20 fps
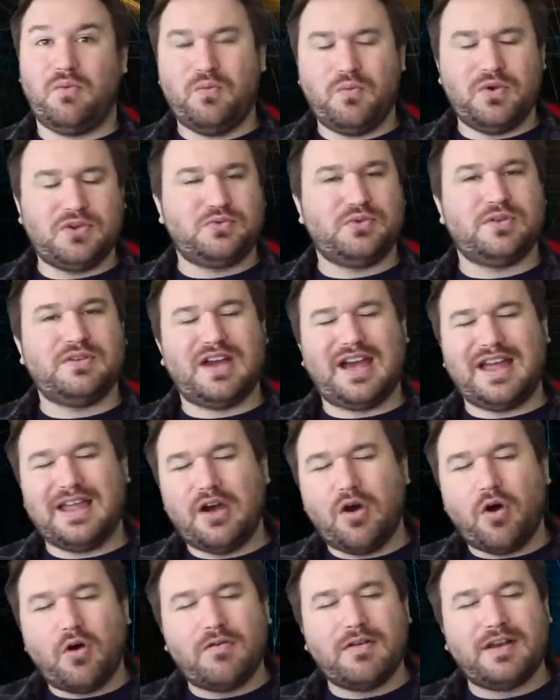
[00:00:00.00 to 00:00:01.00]
which we
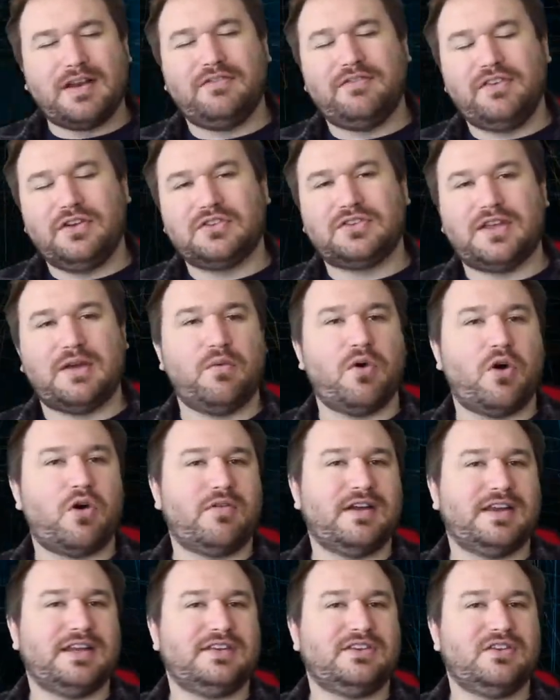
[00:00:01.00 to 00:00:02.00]
already feels like we're
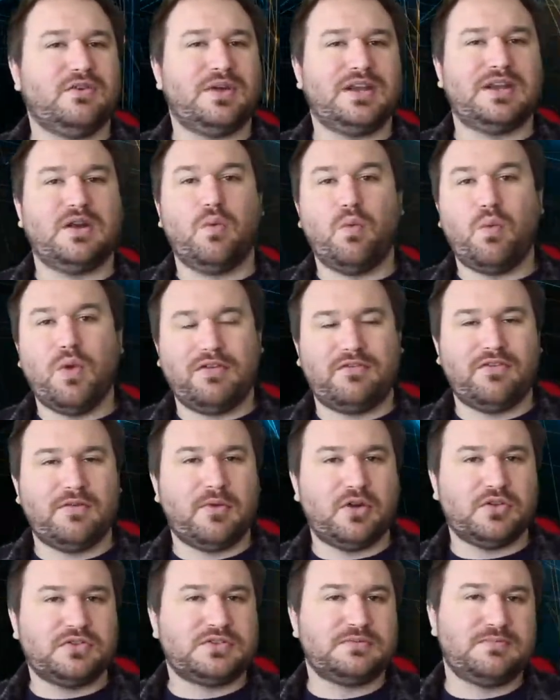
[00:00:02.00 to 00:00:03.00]
already doing with them
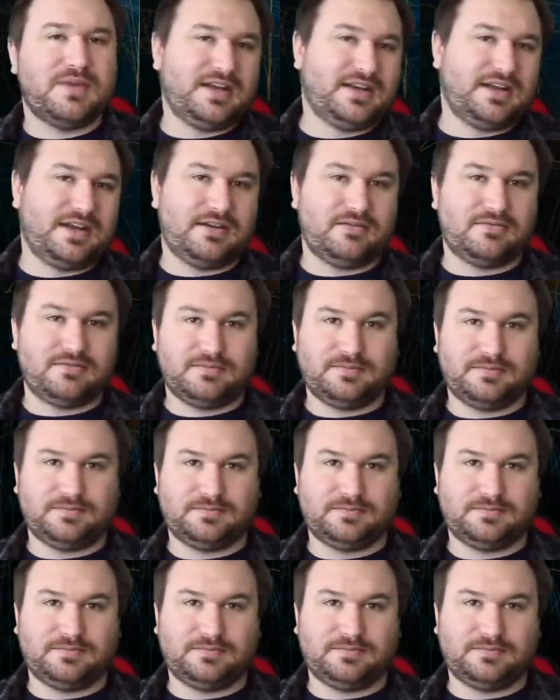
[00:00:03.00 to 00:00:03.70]
on SmackDown.